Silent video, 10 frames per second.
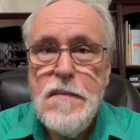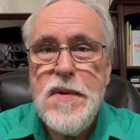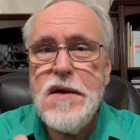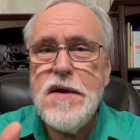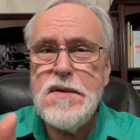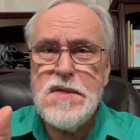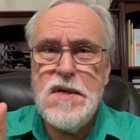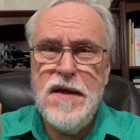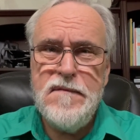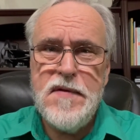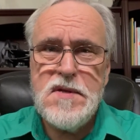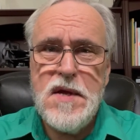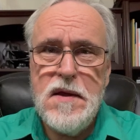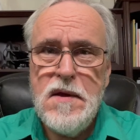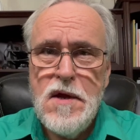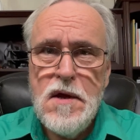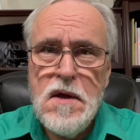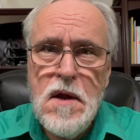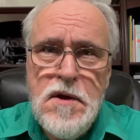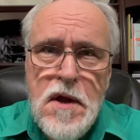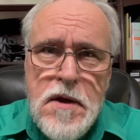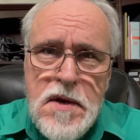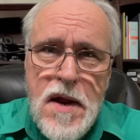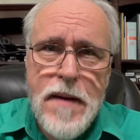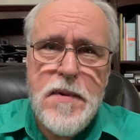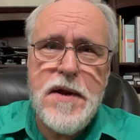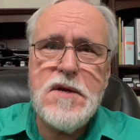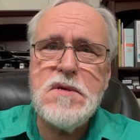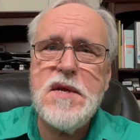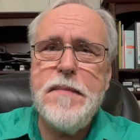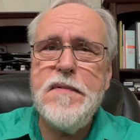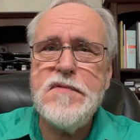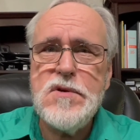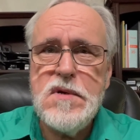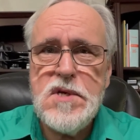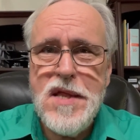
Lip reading: Because if it's a denominational type of church,